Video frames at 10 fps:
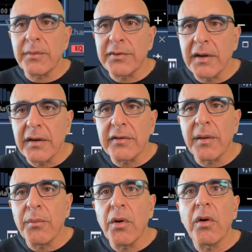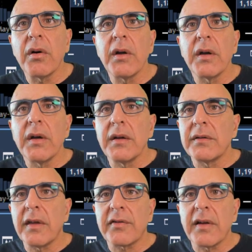I'm selling some more
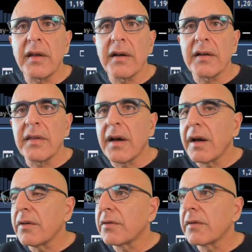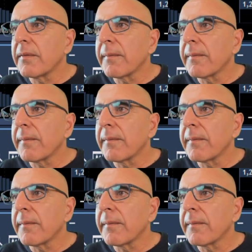Tesla here at the highs.